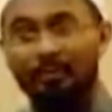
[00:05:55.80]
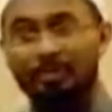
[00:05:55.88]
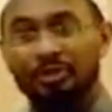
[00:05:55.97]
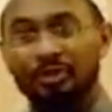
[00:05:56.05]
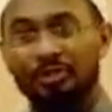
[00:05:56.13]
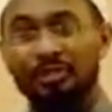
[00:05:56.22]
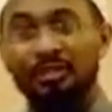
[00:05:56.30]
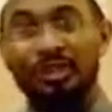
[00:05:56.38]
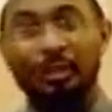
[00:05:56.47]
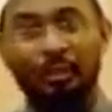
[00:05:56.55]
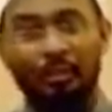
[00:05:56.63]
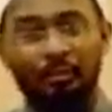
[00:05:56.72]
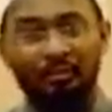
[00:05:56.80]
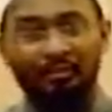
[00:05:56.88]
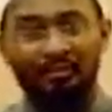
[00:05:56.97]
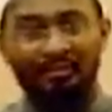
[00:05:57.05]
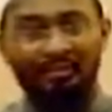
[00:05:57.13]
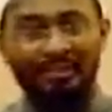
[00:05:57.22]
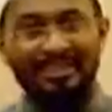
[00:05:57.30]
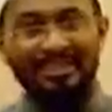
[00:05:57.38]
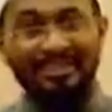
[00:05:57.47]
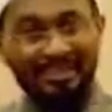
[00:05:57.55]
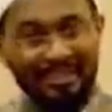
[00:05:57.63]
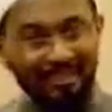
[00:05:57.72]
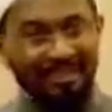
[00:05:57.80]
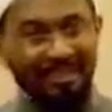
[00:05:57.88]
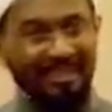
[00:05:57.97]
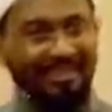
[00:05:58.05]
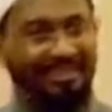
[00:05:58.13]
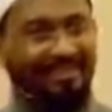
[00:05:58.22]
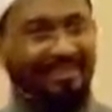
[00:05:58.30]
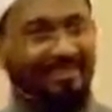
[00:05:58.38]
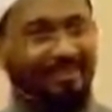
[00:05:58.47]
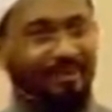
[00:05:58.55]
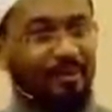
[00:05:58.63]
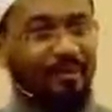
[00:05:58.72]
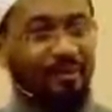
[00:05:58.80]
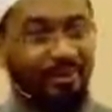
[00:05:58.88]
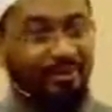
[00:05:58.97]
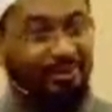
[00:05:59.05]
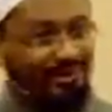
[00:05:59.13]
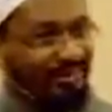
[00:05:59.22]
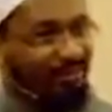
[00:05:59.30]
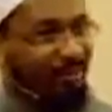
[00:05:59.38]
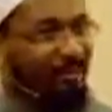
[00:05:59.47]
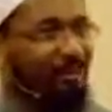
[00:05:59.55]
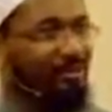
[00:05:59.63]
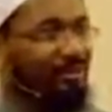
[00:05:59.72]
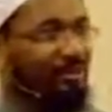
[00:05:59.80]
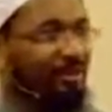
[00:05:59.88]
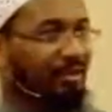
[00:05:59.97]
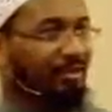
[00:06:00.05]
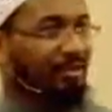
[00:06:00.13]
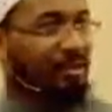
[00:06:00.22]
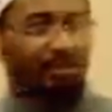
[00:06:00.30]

did you steal? Say no. He's telling him the answer. Don't testify against yourself.